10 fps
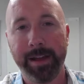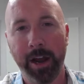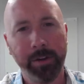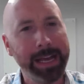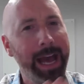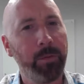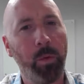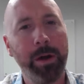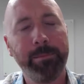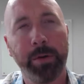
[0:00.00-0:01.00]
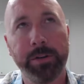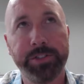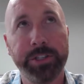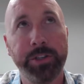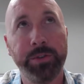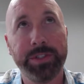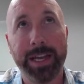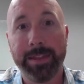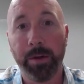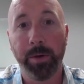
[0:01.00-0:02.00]
I already had one person who
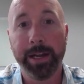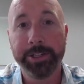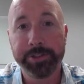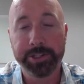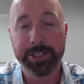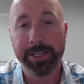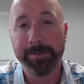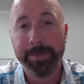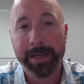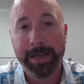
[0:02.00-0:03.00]
said they were interested.